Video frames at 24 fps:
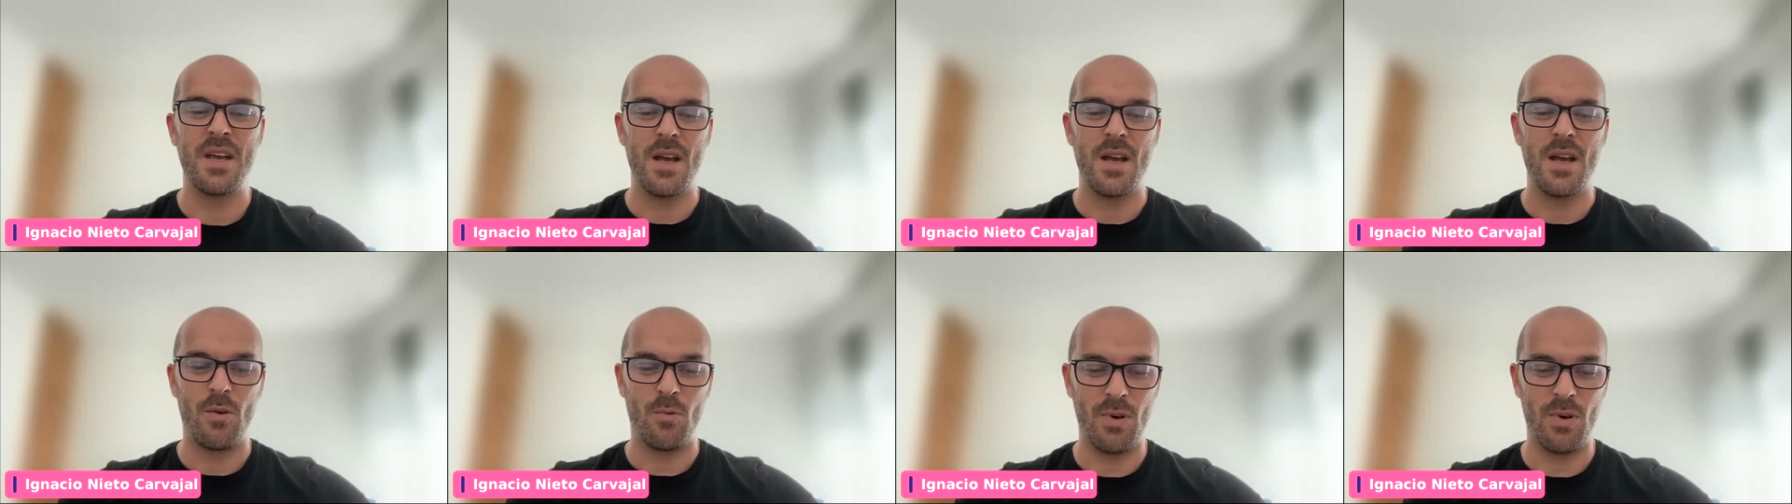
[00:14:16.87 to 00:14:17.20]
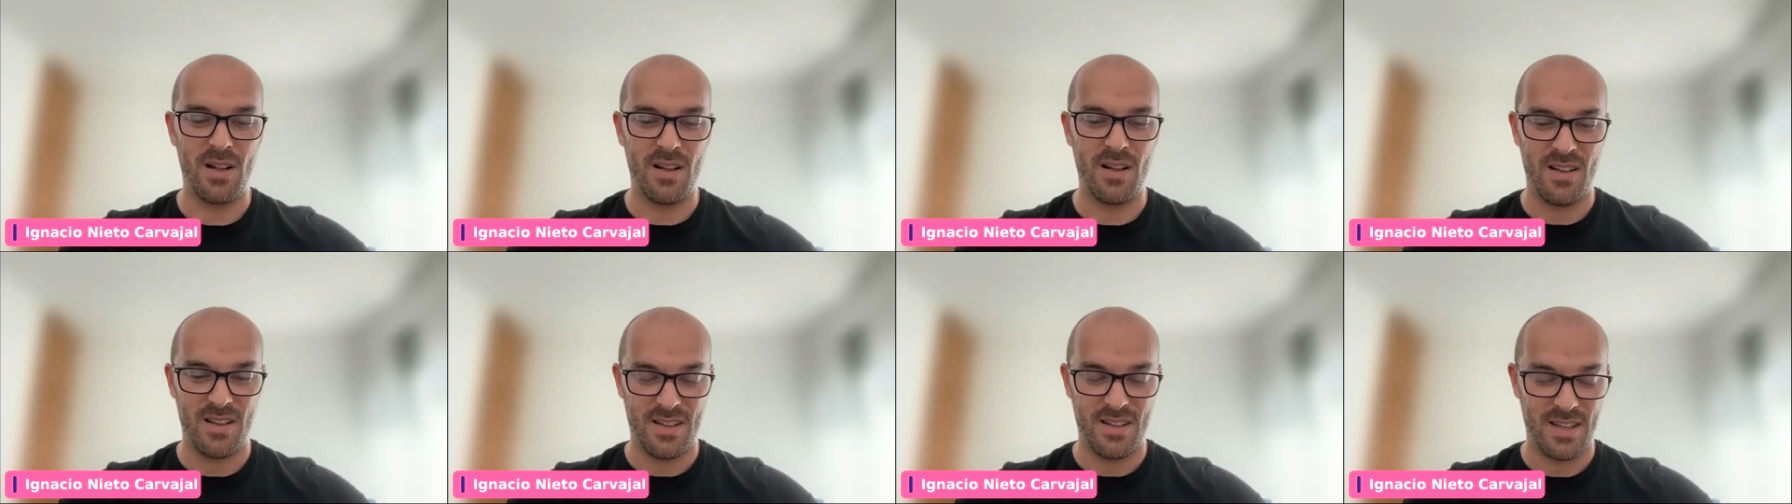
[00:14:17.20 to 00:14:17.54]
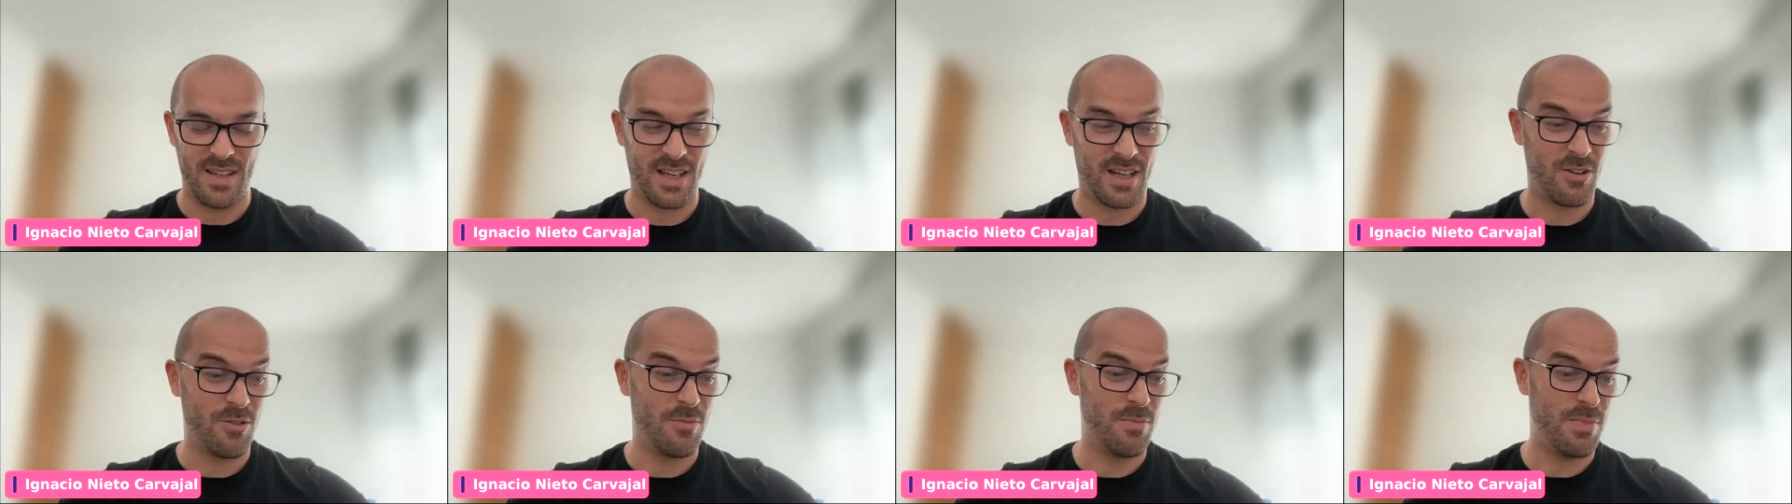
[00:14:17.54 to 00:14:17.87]
Well,
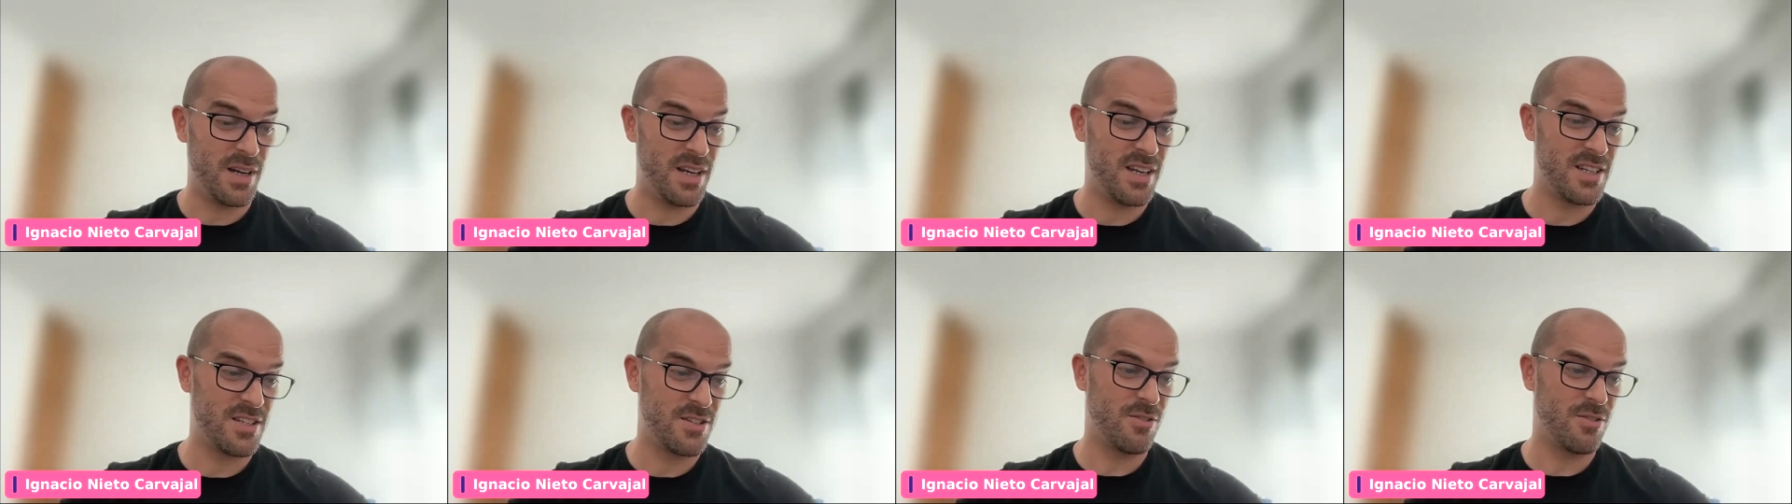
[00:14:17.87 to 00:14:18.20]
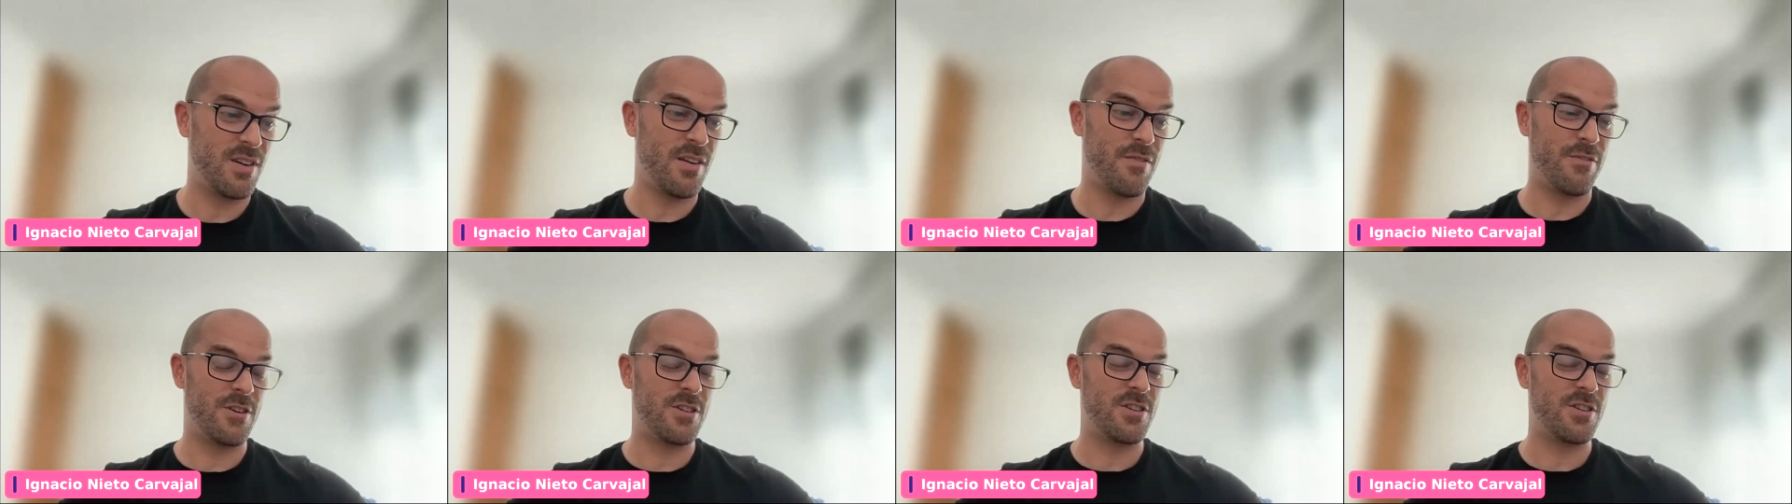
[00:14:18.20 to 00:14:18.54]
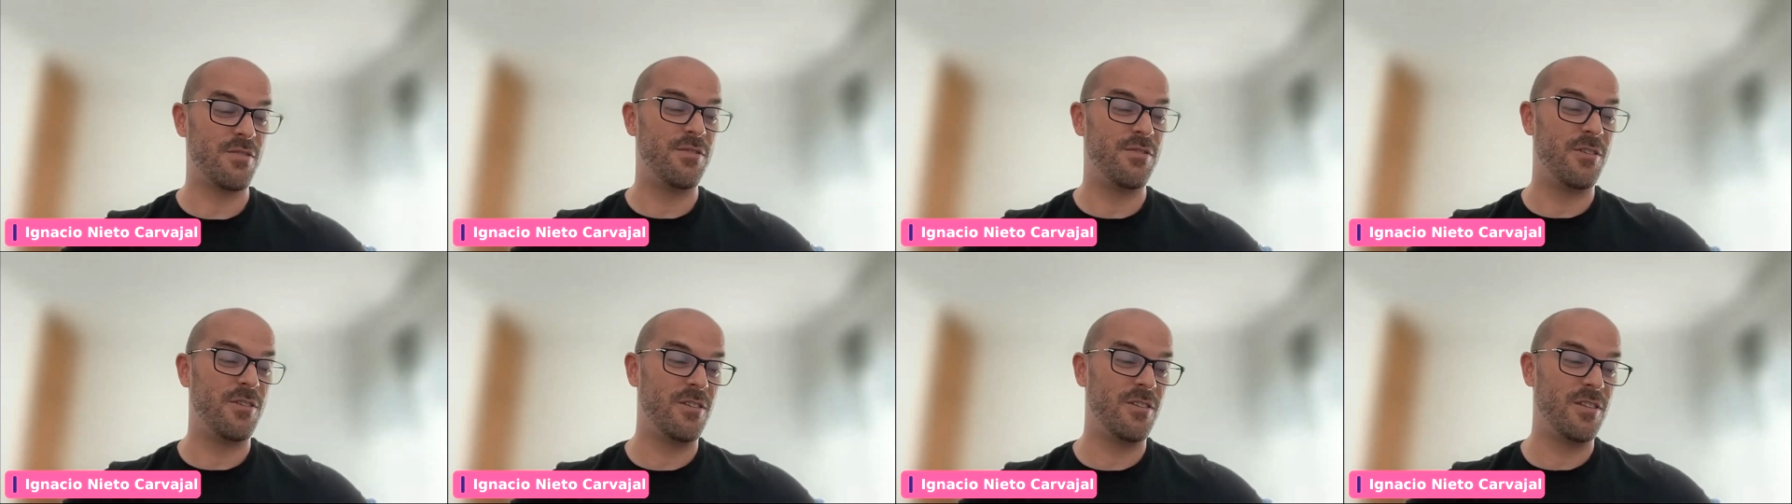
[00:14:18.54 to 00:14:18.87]
the company in Estonia, first
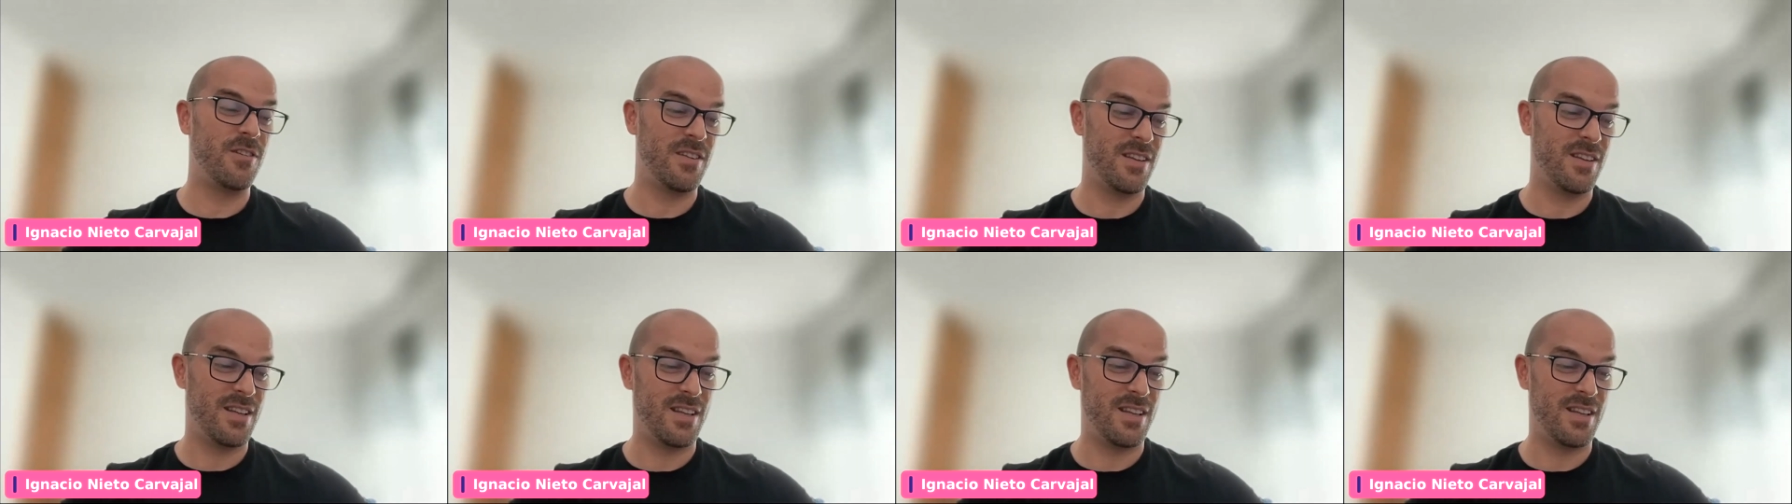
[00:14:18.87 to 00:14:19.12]
of all,